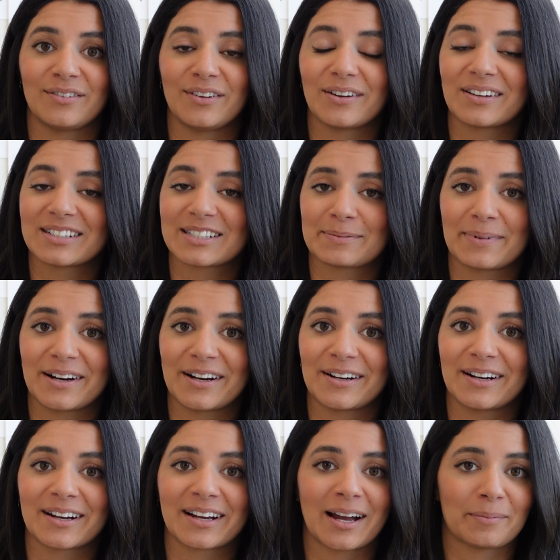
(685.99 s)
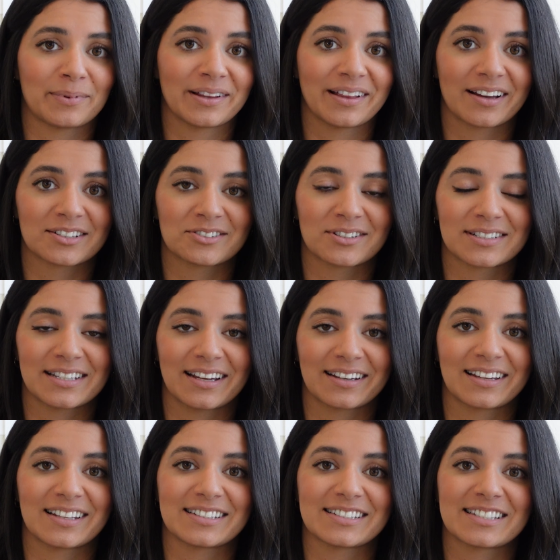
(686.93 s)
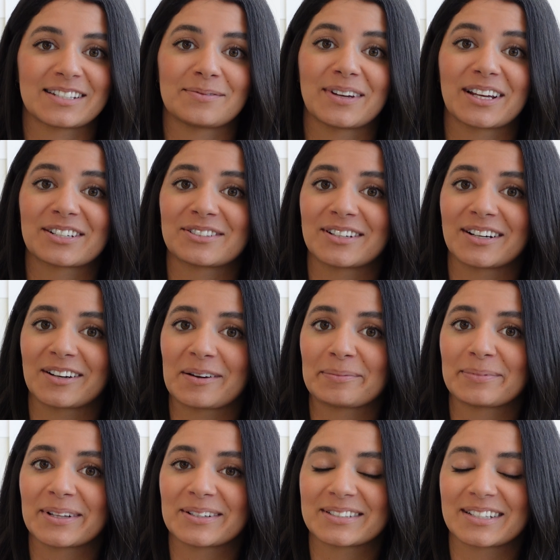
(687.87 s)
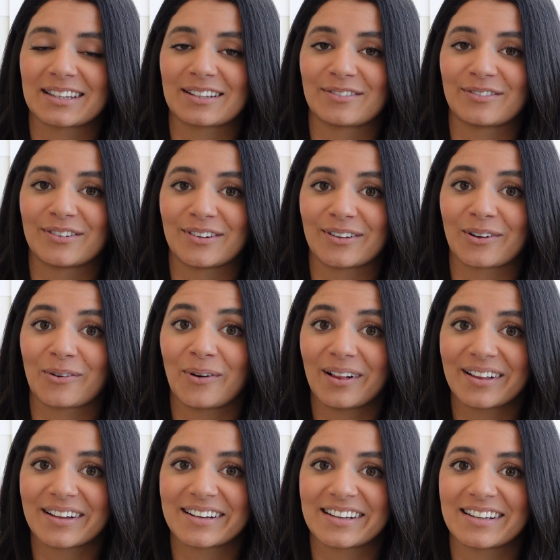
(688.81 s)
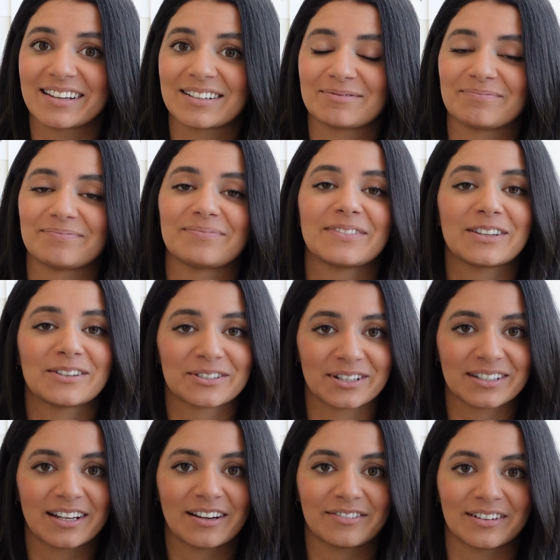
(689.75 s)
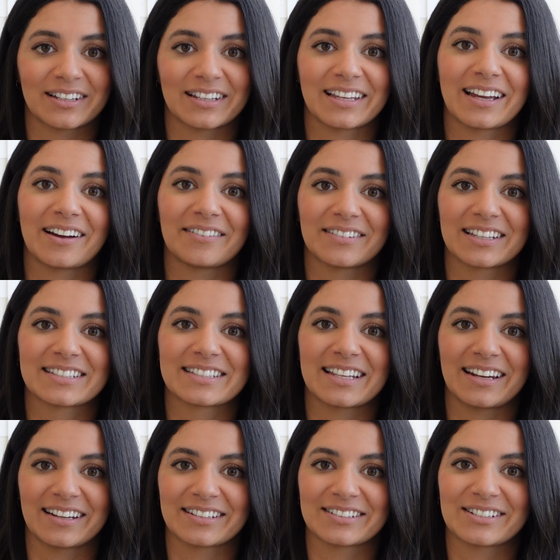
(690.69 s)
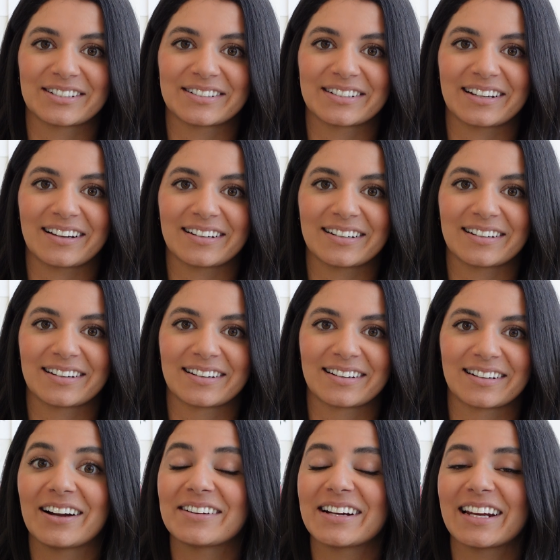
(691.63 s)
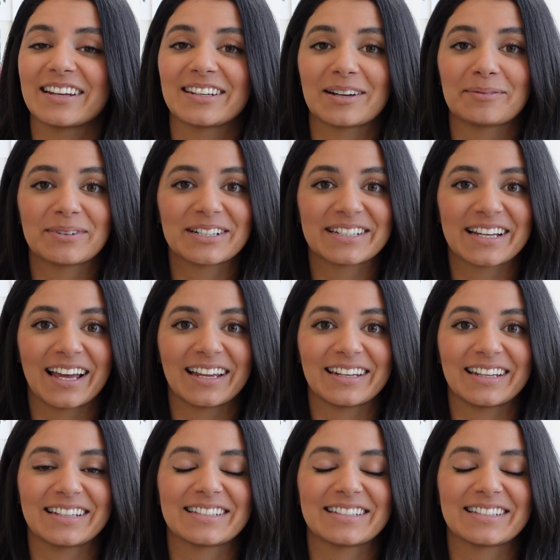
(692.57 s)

if you can spare a couple extra seconds to make sure it uploads at the full quality, you should definitely have this setting turned on. All right, and number 10